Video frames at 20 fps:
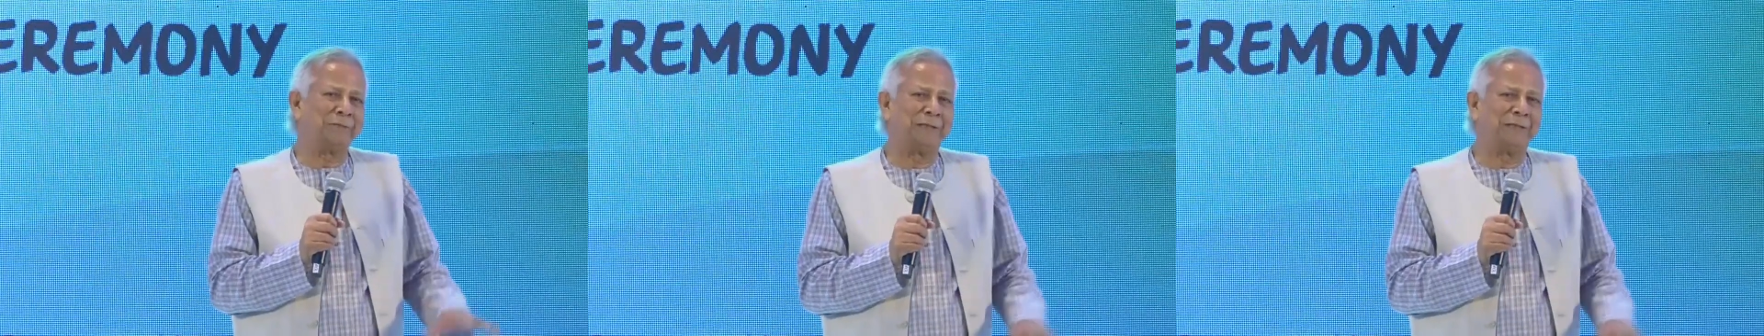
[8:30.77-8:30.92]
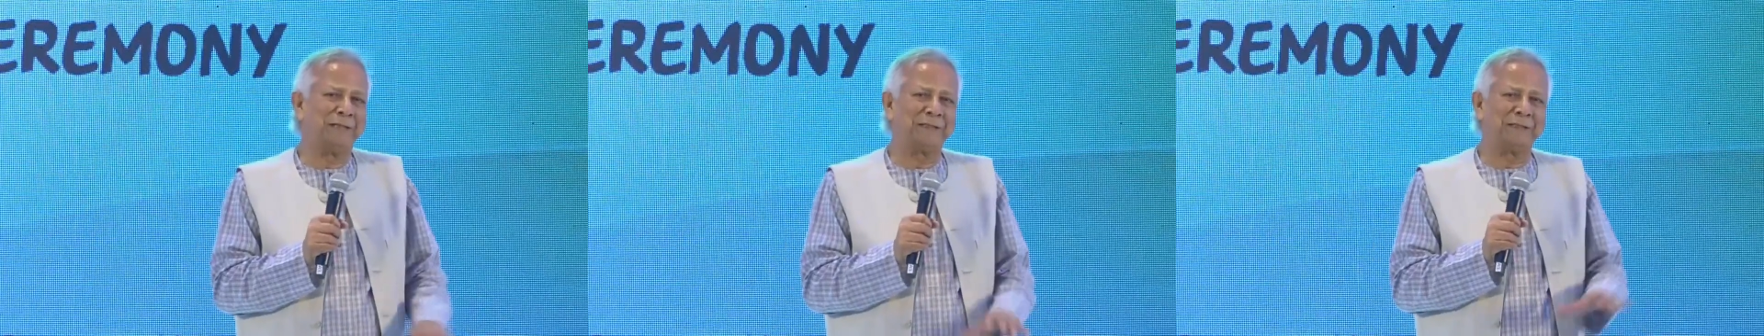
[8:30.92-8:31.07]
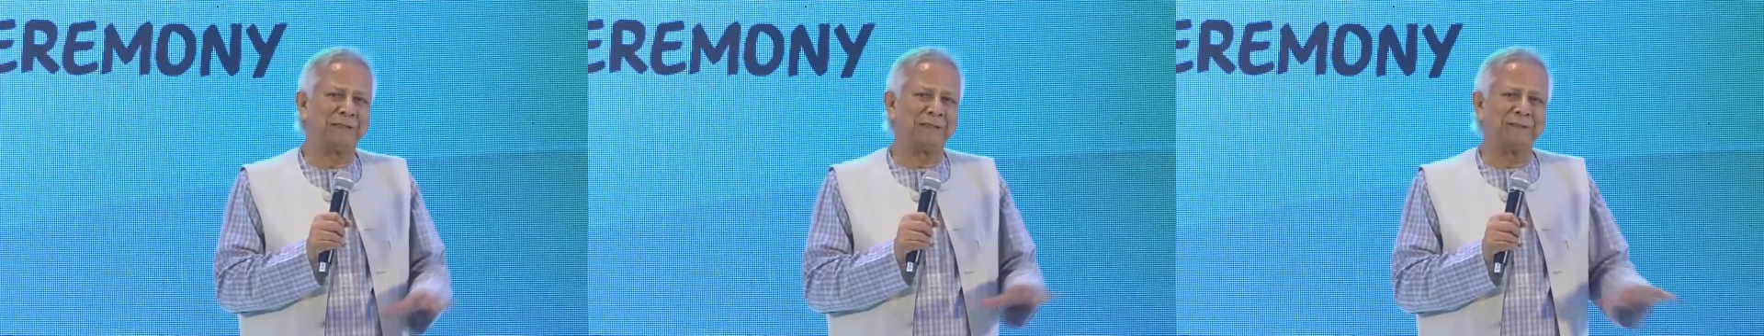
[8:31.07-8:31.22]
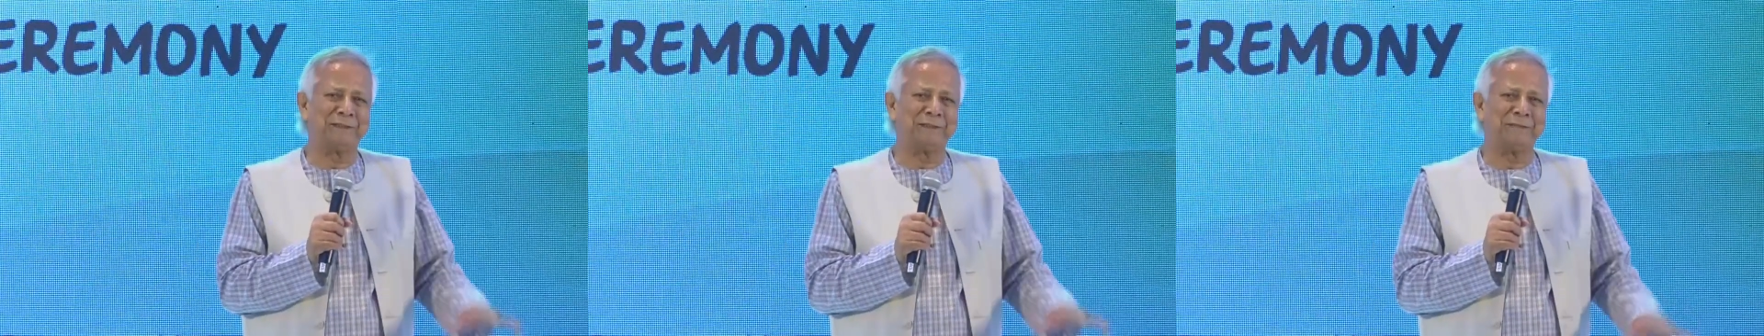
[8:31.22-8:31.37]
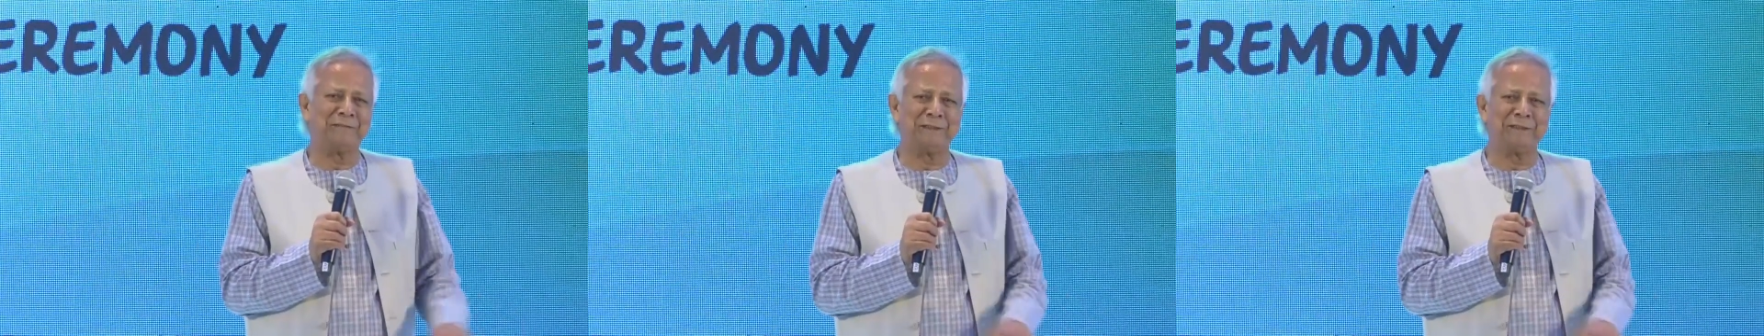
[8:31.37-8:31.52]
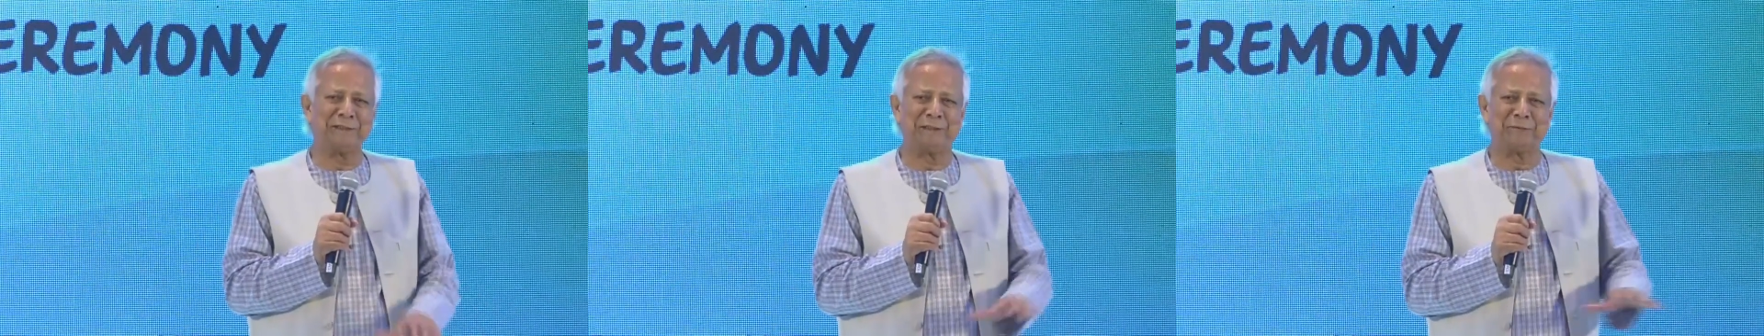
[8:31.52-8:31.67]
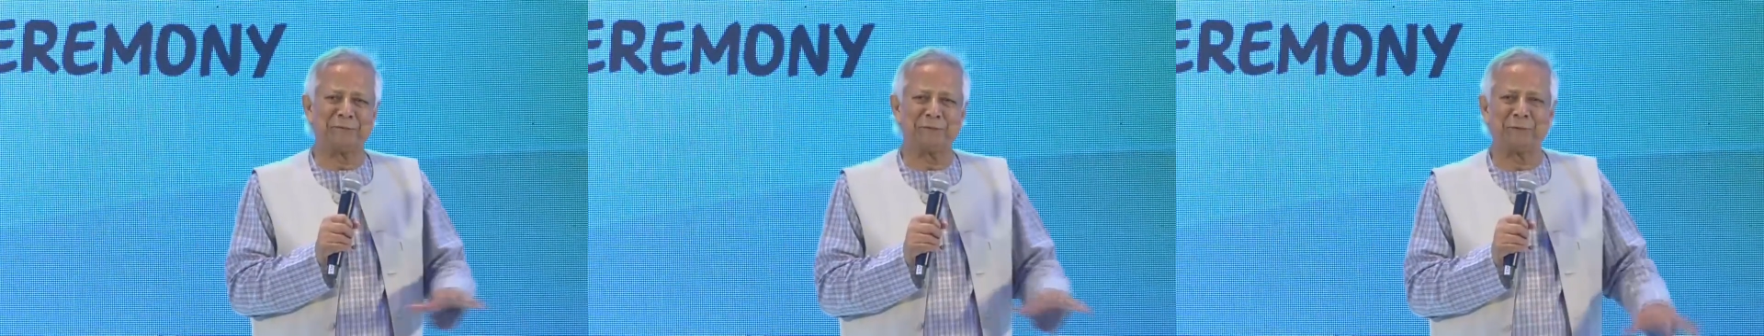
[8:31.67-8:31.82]

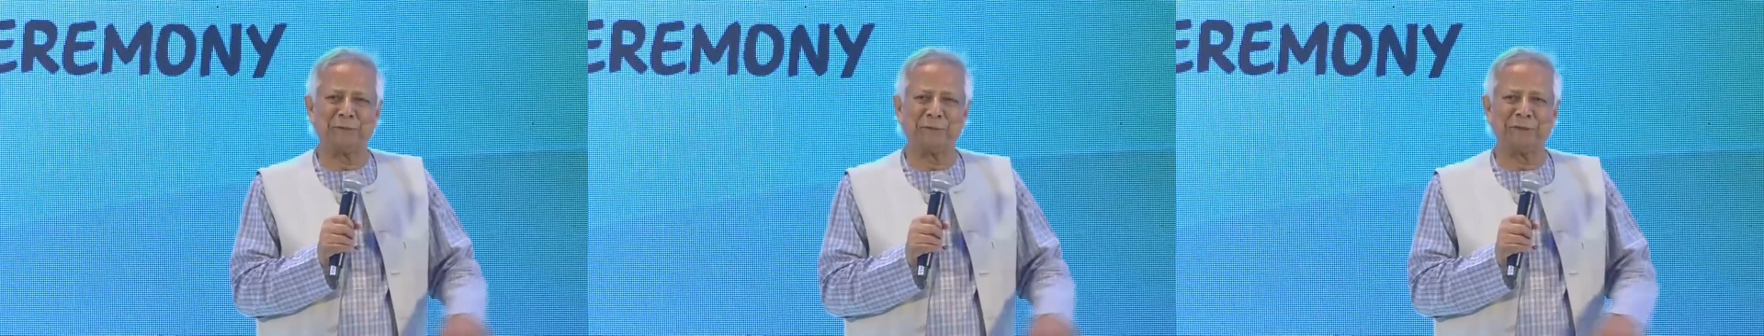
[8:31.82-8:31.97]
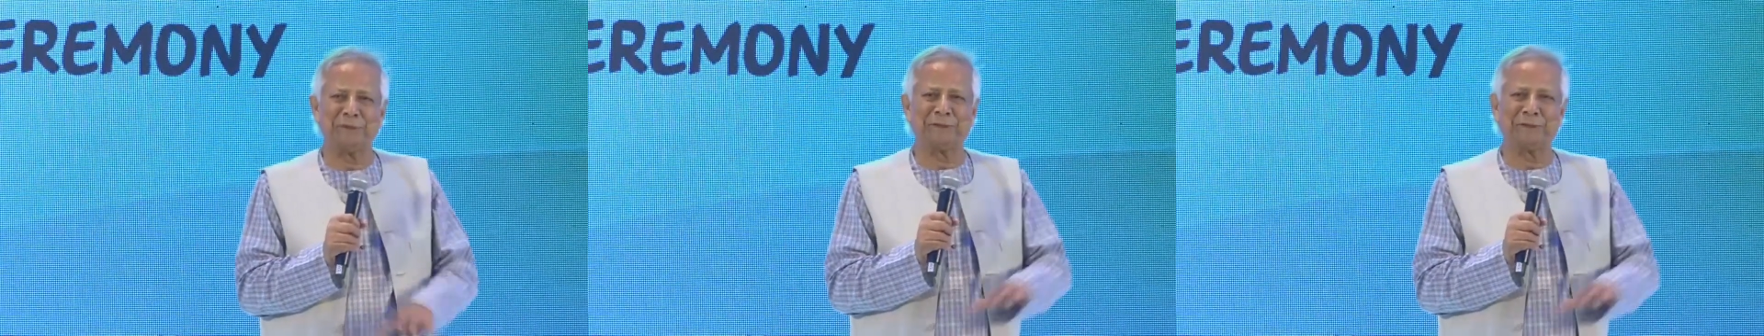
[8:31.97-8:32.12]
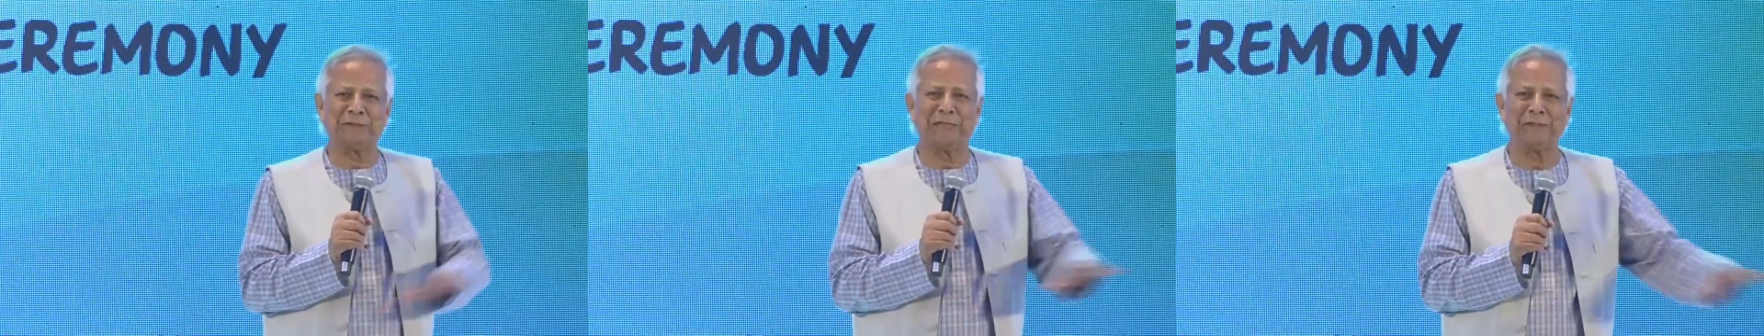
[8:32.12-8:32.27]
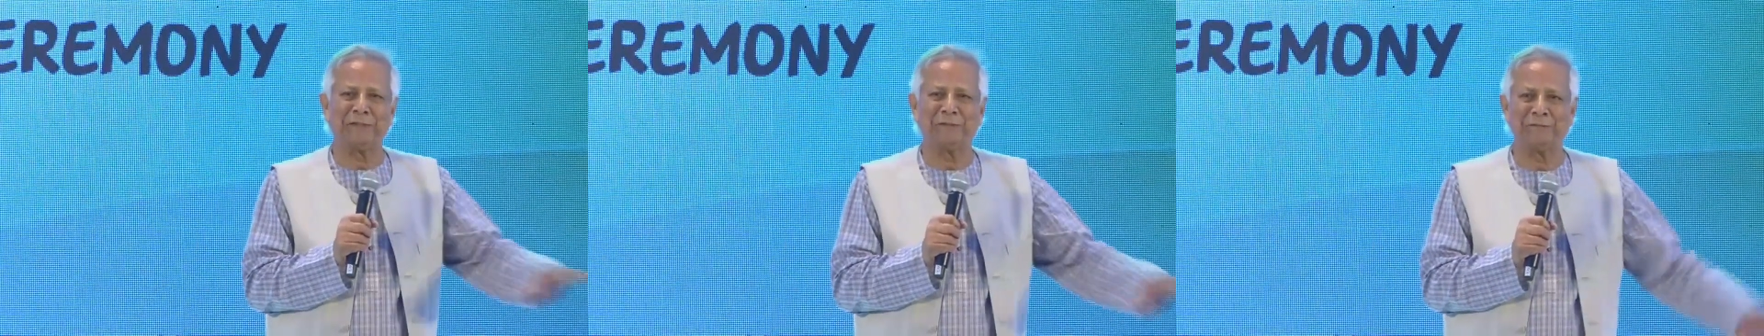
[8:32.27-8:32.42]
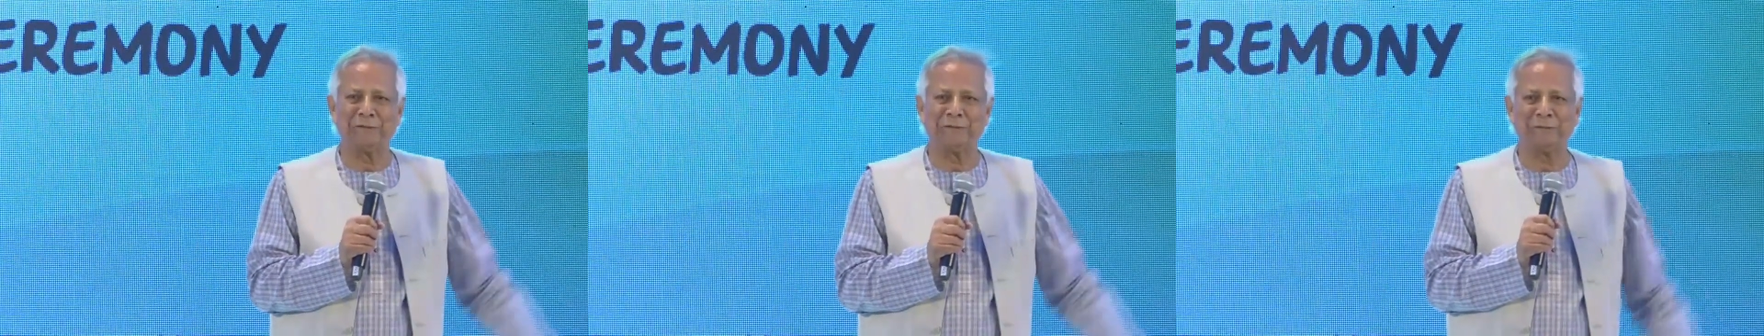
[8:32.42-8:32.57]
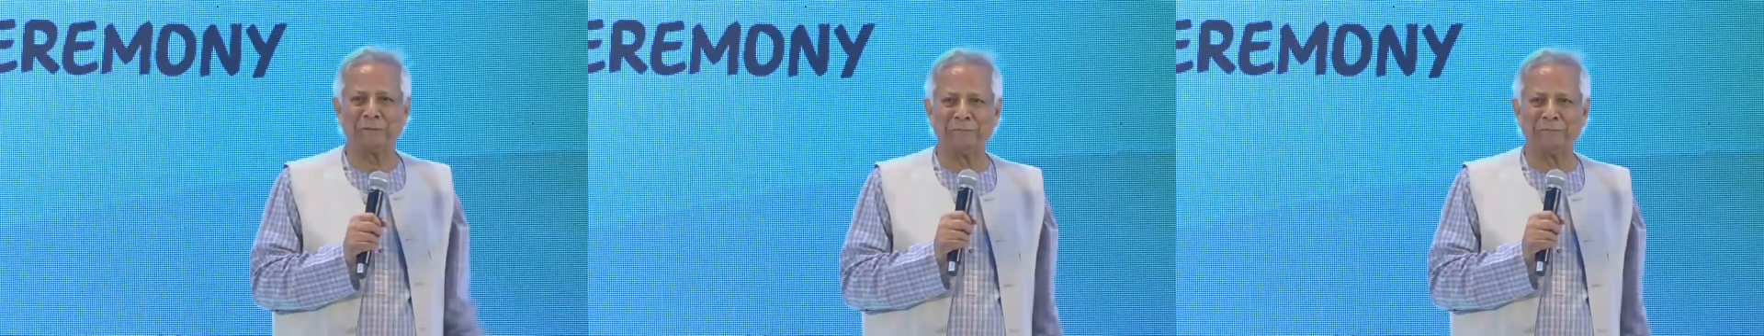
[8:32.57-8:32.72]
1974 inside of you.